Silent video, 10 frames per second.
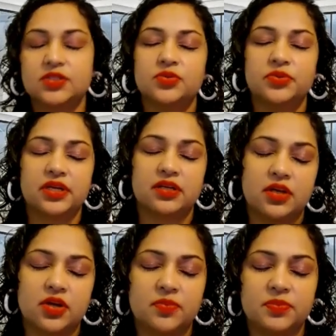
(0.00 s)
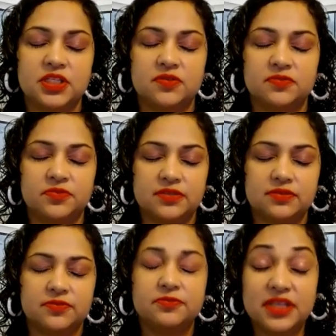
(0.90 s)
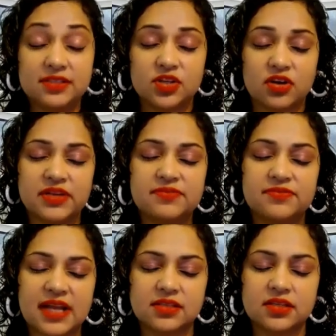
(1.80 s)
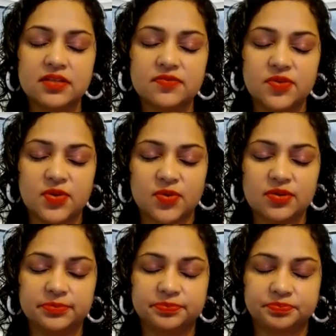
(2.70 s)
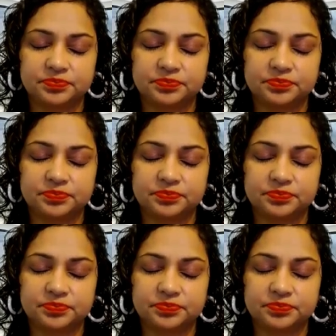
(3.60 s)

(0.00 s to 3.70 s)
So you're gonna put your feet, sorry, flat on the floor.